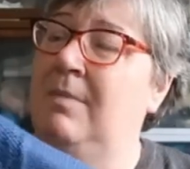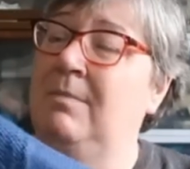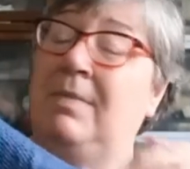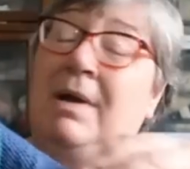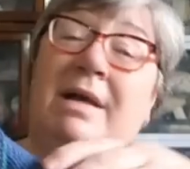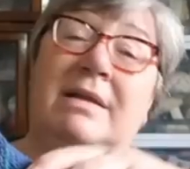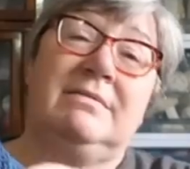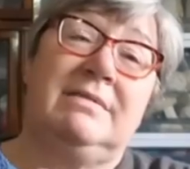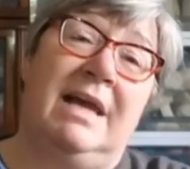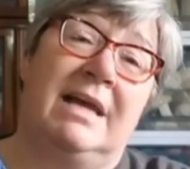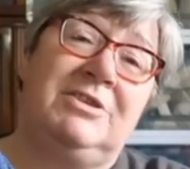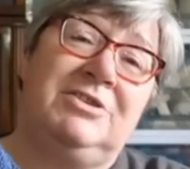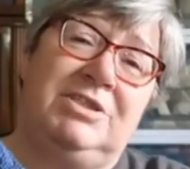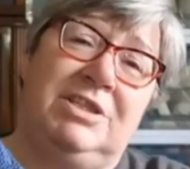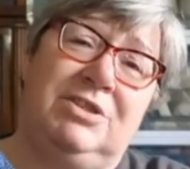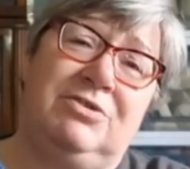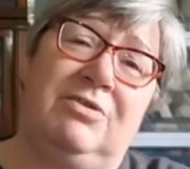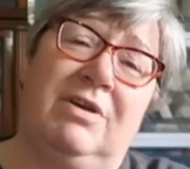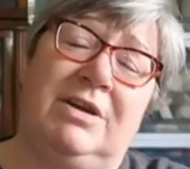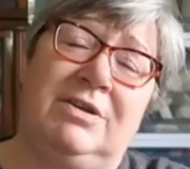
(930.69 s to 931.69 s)
But as
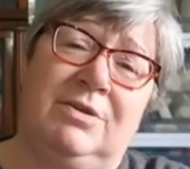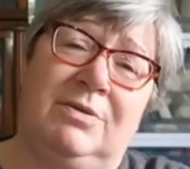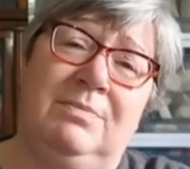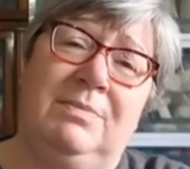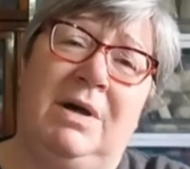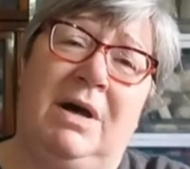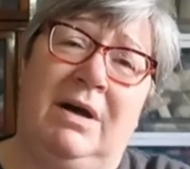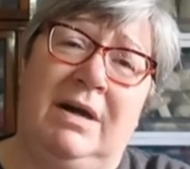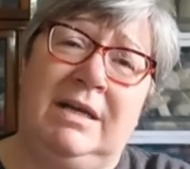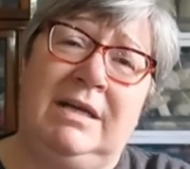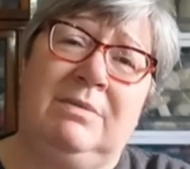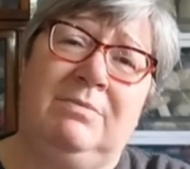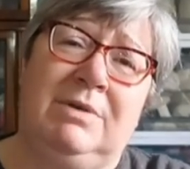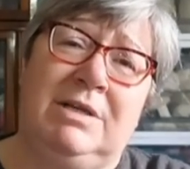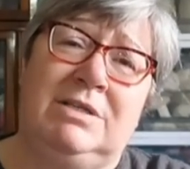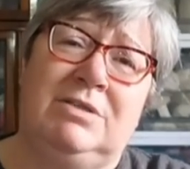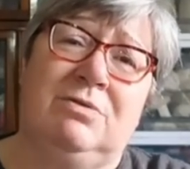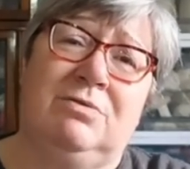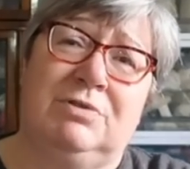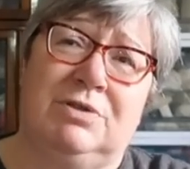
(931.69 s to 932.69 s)
she tried on mine and
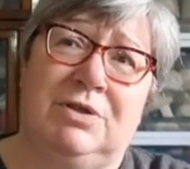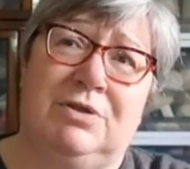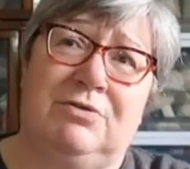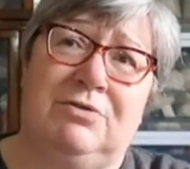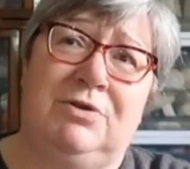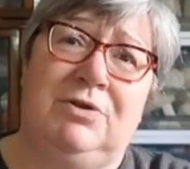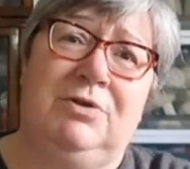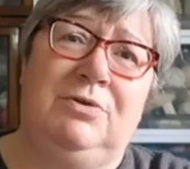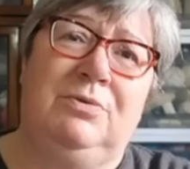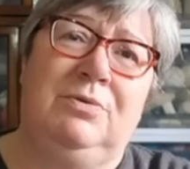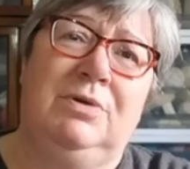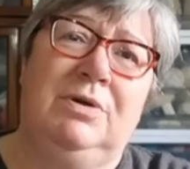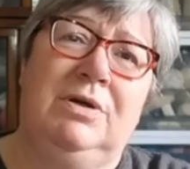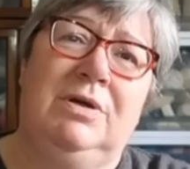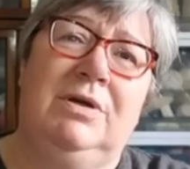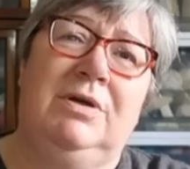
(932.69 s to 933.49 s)
we talked through